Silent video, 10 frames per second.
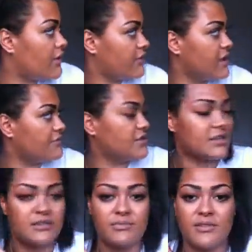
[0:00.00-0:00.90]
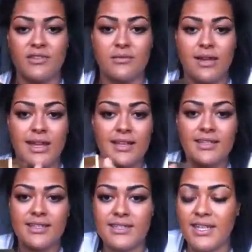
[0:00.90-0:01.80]
think I've chucked the box away
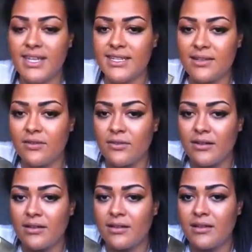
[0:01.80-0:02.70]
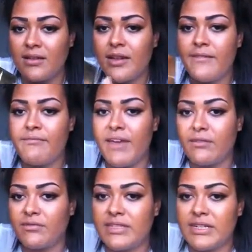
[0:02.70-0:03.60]
because it's in this little
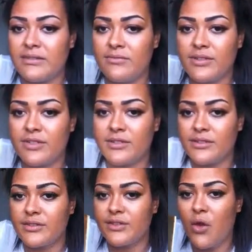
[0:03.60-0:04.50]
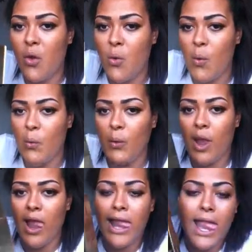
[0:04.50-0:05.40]
metal tin, which looks cool.
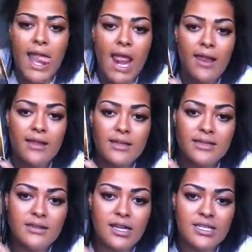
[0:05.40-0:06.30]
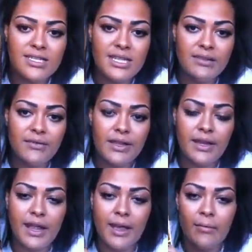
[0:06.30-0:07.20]
So I just leave it
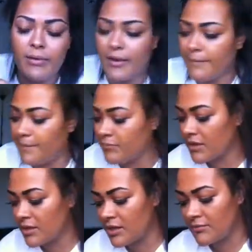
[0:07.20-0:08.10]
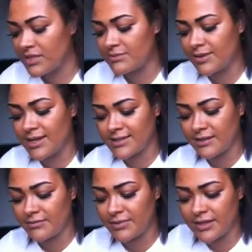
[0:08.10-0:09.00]
in there, but let me spray
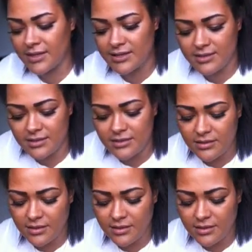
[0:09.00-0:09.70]
some because